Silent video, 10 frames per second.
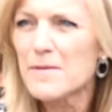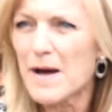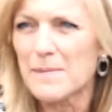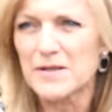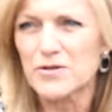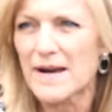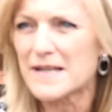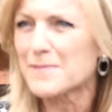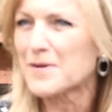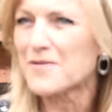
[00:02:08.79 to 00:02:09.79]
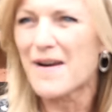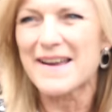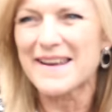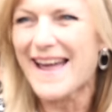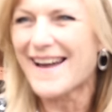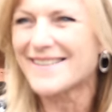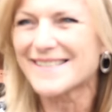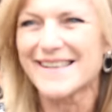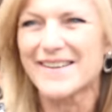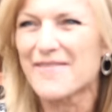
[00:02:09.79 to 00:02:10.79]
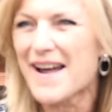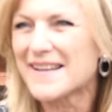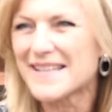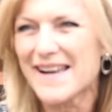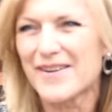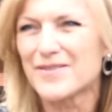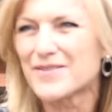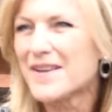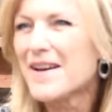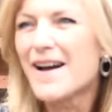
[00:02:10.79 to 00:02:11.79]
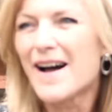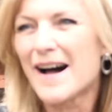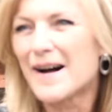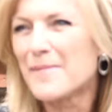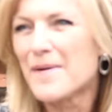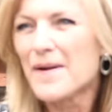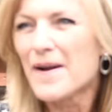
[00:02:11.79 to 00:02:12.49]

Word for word: public transport, around housing, around health, um,